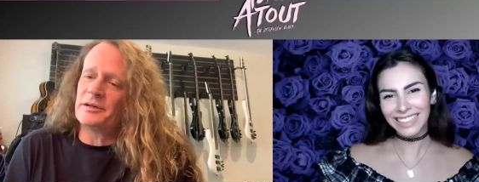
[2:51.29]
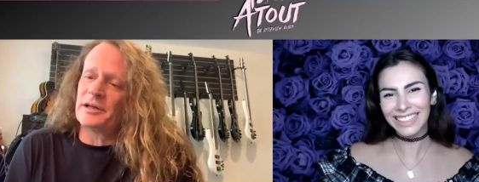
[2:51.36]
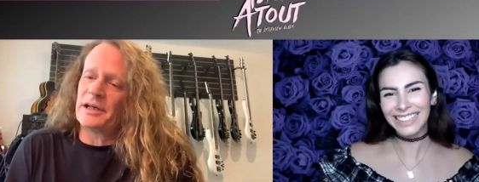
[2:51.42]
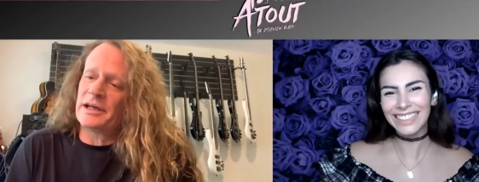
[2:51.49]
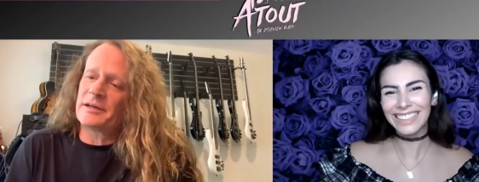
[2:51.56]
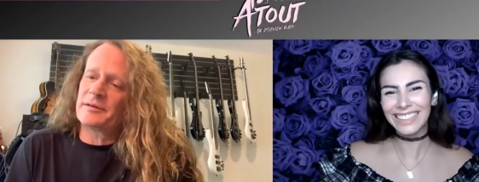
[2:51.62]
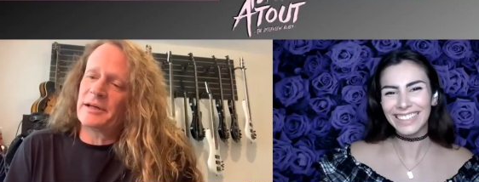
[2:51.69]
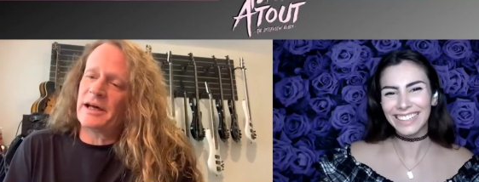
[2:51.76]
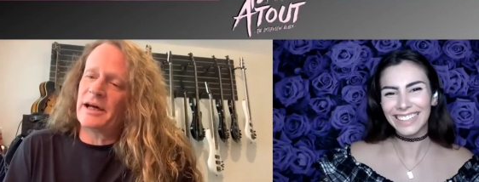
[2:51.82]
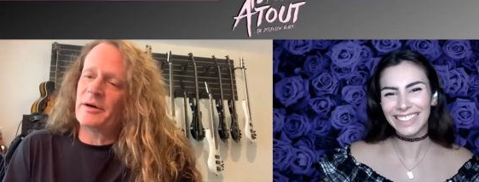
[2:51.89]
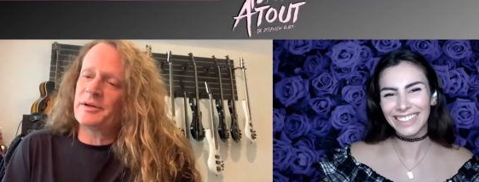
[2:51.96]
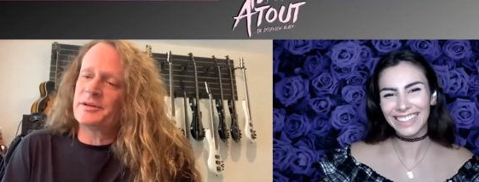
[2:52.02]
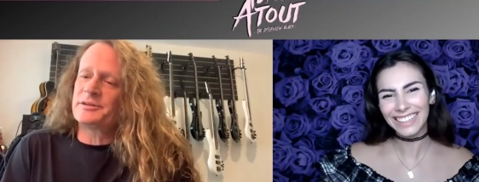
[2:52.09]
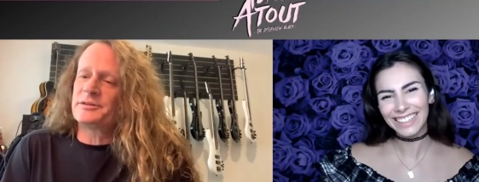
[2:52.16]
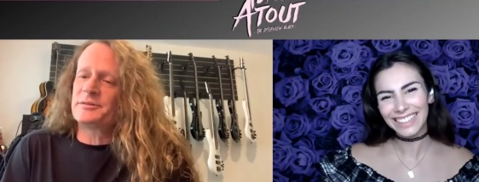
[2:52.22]
Speaker 1: And like,
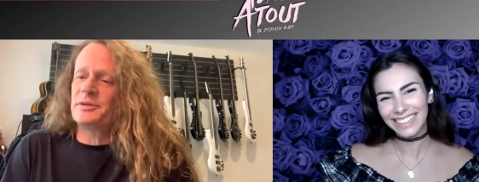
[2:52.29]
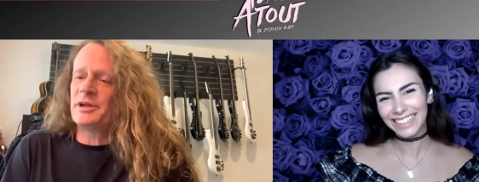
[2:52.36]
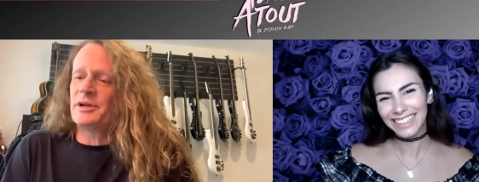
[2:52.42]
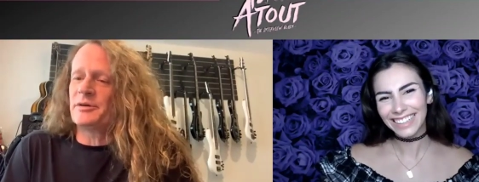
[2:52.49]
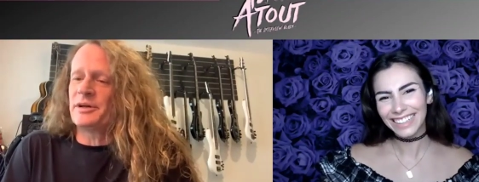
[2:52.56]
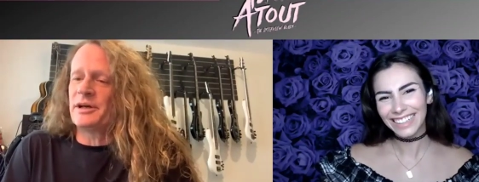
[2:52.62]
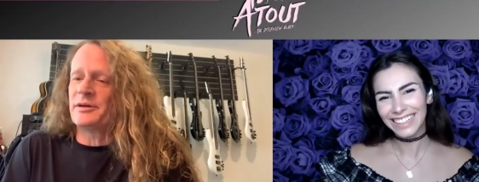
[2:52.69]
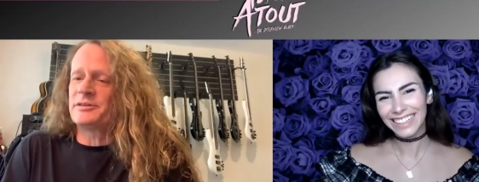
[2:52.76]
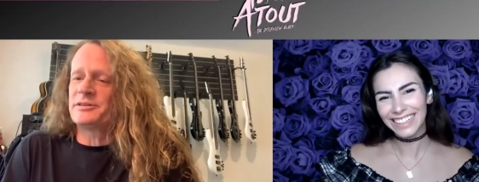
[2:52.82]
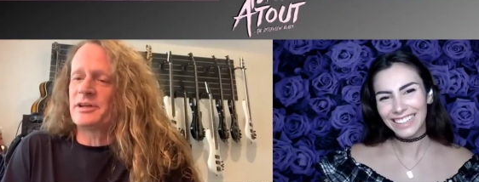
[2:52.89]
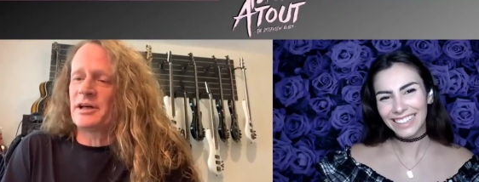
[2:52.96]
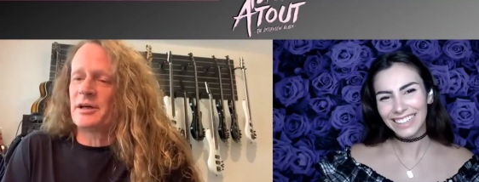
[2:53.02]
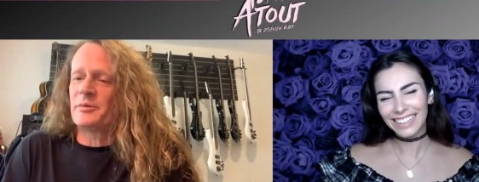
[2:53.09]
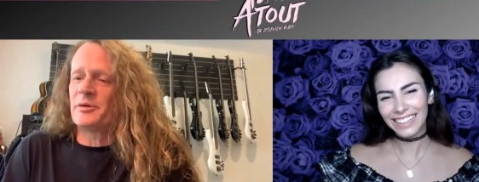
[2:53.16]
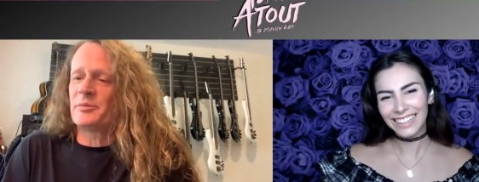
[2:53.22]
now it's, you know, now it's
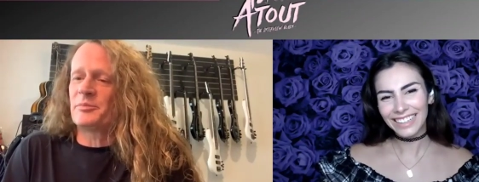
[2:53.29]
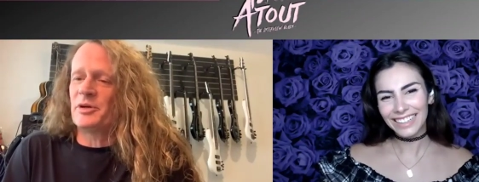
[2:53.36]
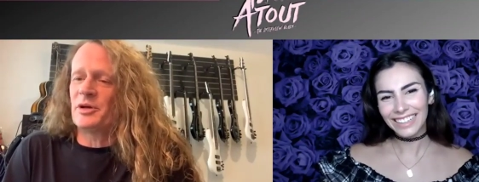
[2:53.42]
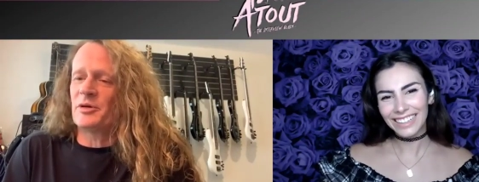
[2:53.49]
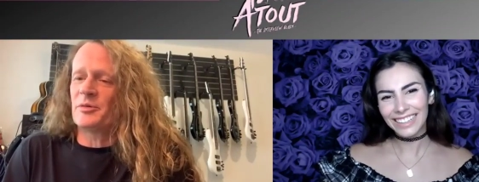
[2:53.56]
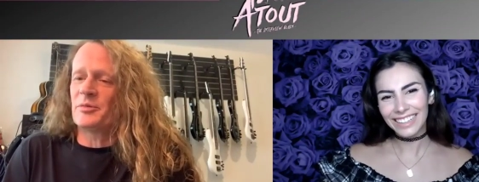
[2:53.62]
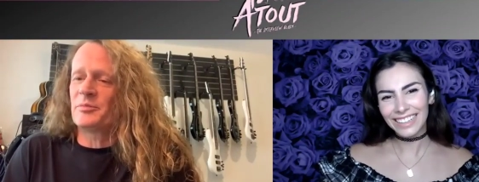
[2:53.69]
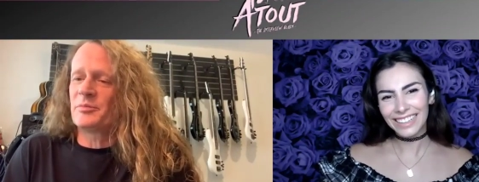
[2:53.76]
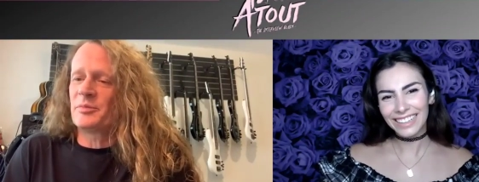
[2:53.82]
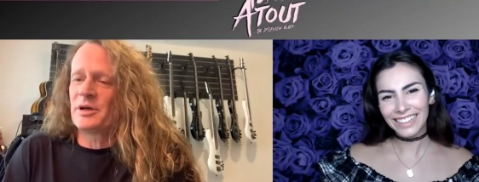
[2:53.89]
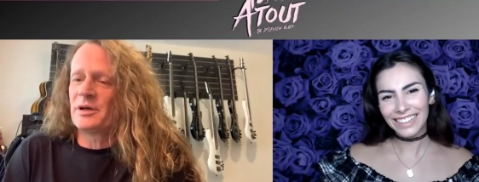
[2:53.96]
time to, you know,